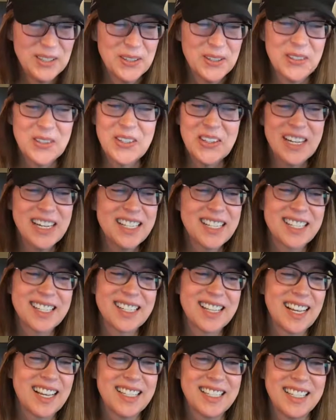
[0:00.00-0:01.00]
Or I
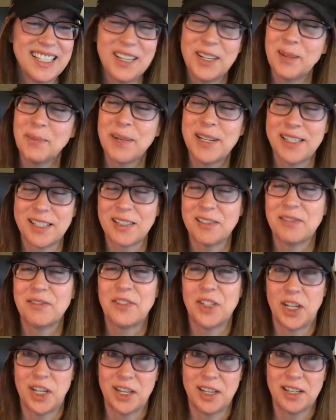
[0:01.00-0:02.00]
just like to hear myself
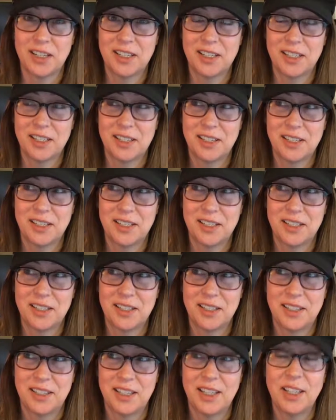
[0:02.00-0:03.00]
talk.
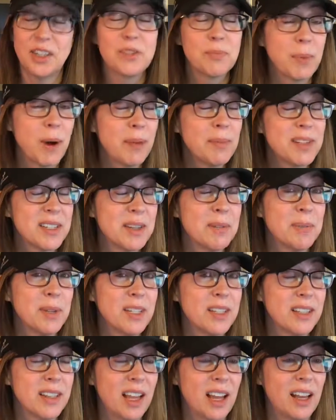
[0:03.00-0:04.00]
There's probably
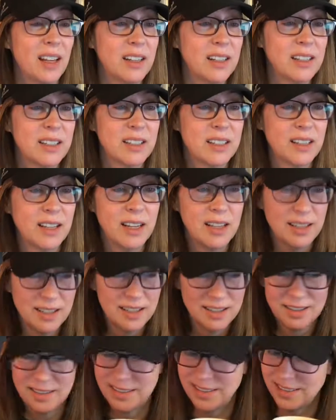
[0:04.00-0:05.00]
something to that.
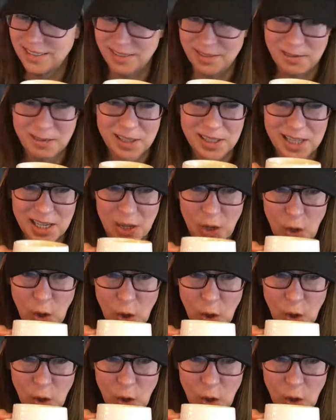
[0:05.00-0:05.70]
Really.